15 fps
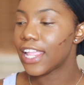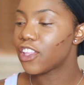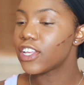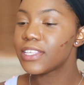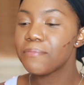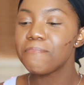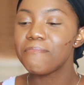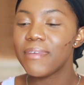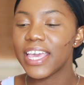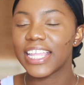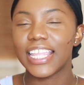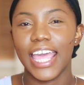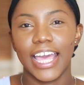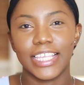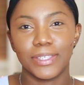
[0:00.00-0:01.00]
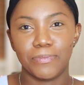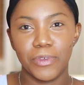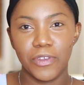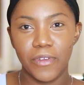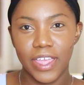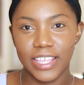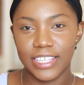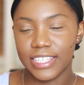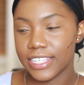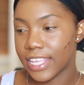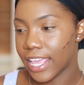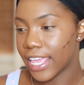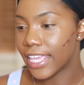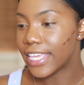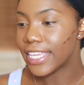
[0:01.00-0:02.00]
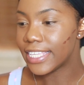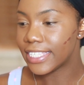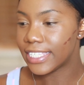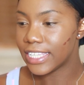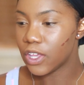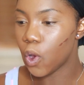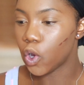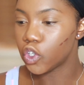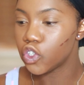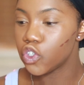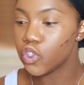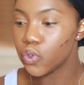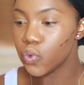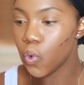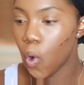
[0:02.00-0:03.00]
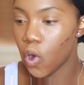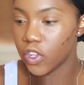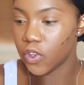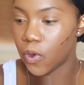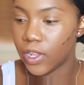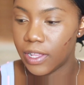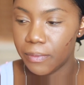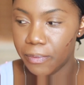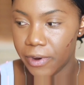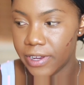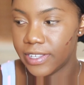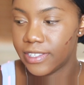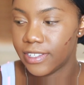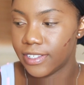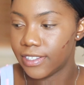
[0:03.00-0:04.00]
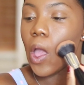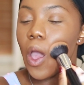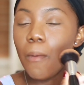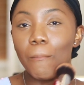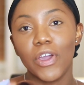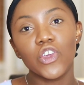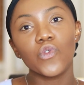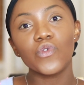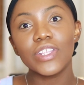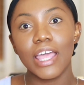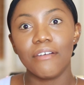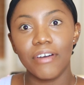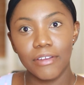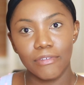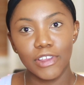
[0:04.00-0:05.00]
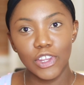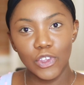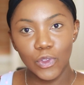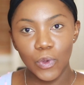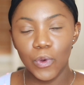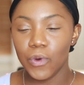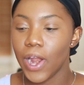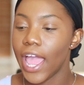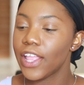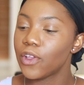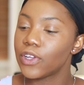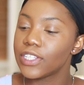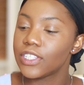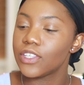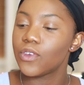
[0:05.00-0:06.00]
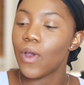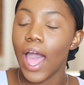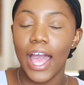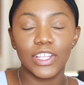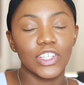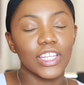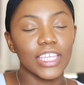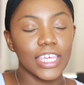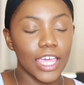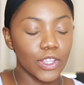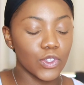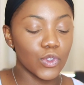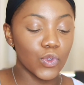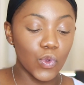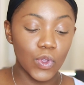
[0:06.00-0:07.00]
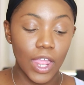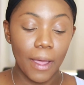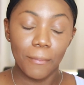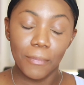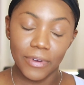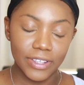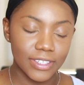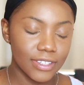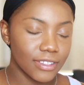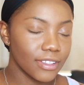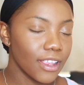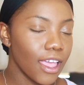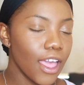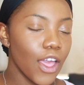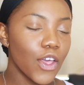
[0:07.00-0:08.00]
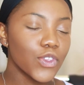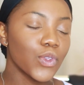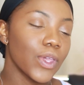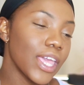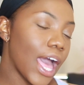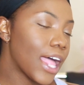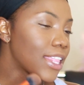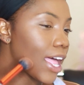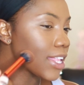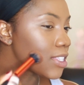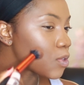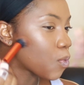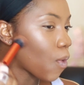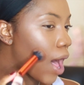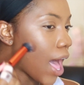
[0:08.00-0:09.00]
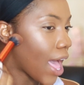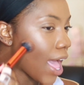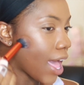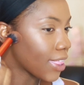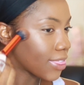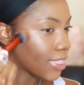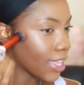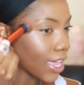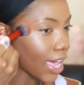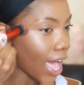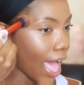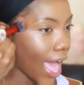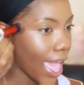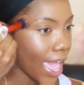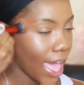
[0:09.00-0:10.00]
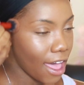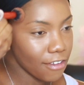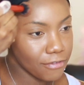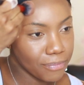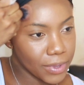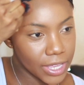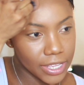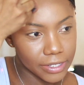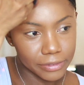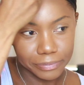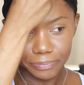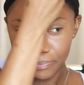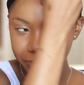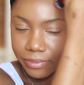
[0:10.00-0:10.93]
doesn't make the experience easy on you or the other person. But you will never really know, right, until you actually get to know that person. So yeah, that's why I think I have been